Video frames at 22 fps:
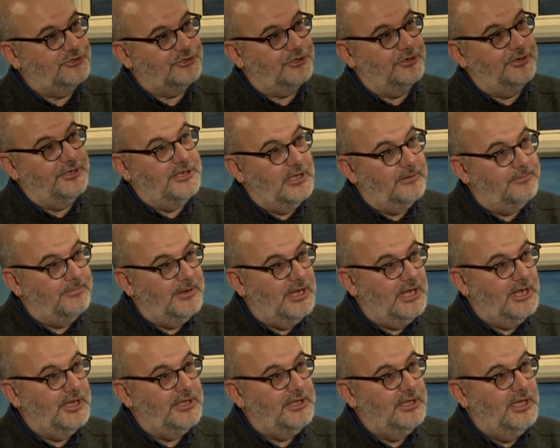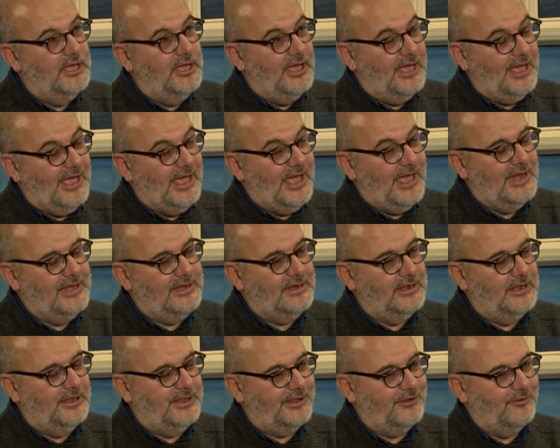which are nearby.
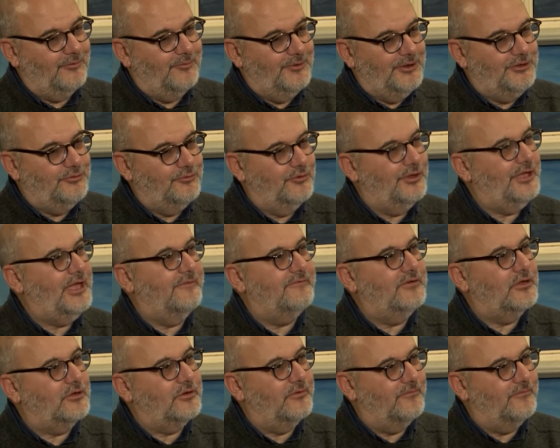And so we do have a